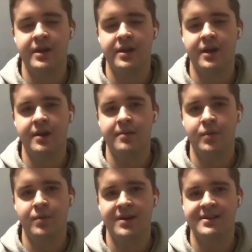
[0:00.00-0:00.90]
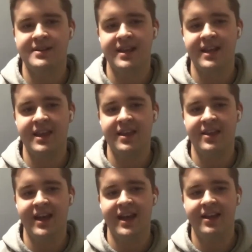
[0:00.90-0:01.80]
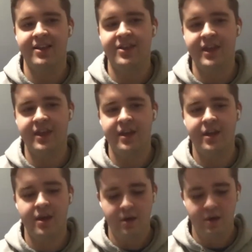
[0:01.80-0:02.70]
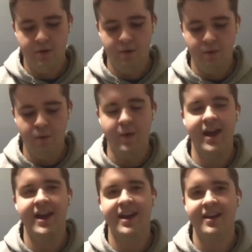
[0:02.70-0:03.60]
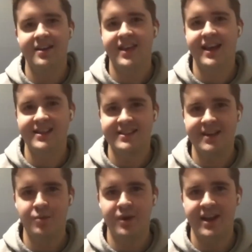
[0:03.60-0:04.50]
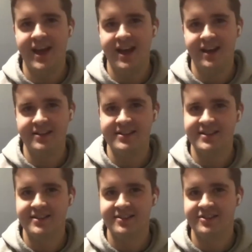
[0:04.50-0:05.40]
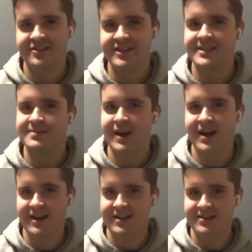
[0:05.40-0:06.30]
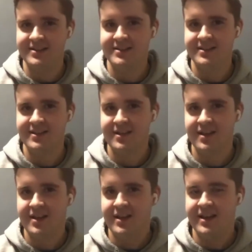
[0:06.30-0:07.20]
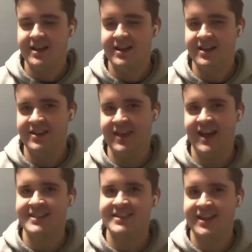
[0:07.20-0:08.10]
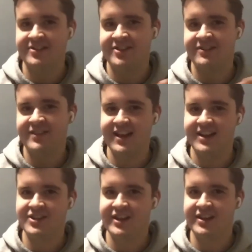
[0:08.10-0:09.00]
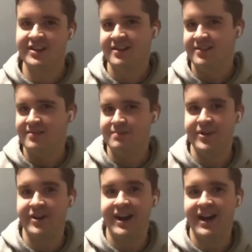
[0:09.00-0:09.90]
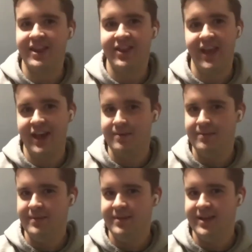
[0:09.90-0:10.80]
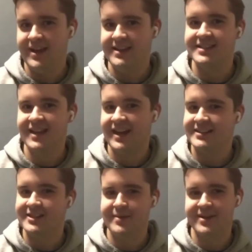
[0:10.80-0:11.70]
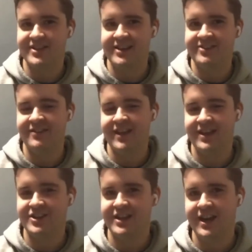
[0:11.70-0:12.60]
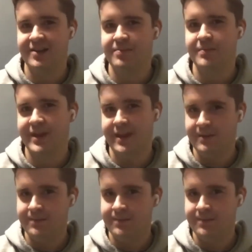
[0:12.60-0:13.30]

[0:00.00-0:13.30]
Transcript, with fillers: um, was like that the way that someone else responds, that's a reflection on them and it's not so much a reflection on me